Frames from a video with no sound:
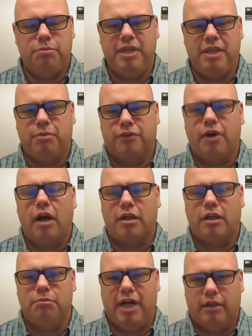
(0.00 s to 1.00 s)
people
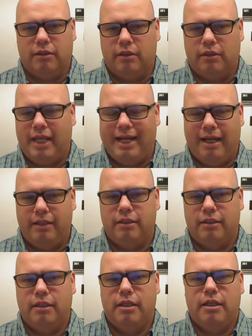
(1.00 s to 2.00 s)
talk about a lot
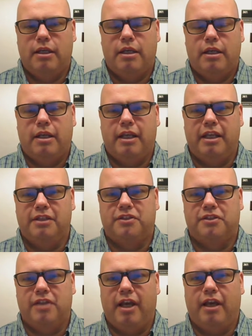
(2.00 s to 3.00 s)

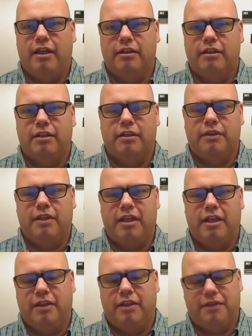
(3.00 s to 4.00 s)
is that
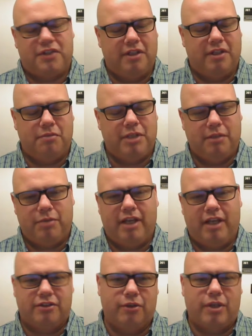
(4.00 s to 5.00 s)
they've said to me in the
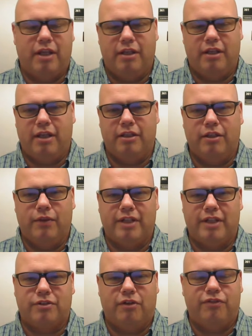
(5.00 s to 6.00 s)
past, okay, Nate,
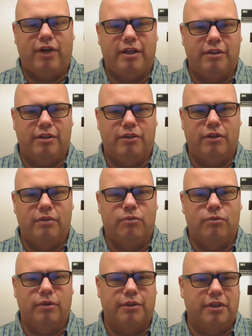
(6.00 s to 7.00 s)
that's all fine and good.
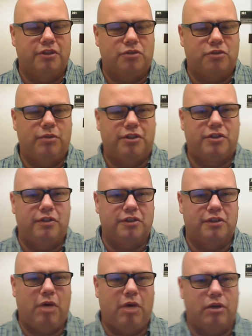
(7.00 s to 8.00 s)
We're going to switch to
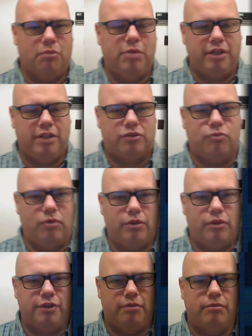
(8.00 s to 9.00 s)
this model-based
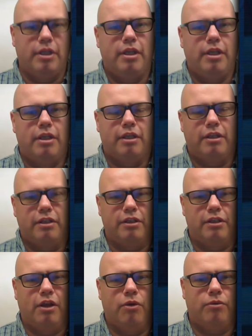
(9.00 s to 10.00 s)
world, and
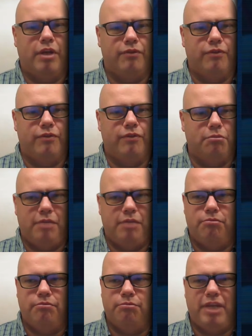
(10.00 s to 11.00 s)
it
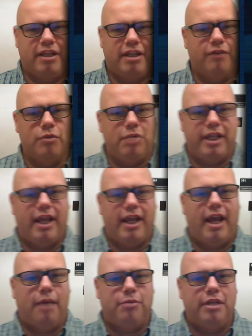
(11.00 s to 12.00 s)
might make everybody
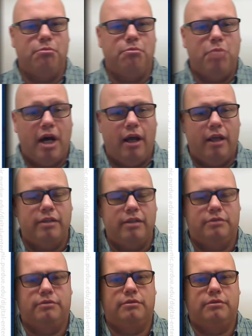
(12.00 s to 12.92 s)
happy, but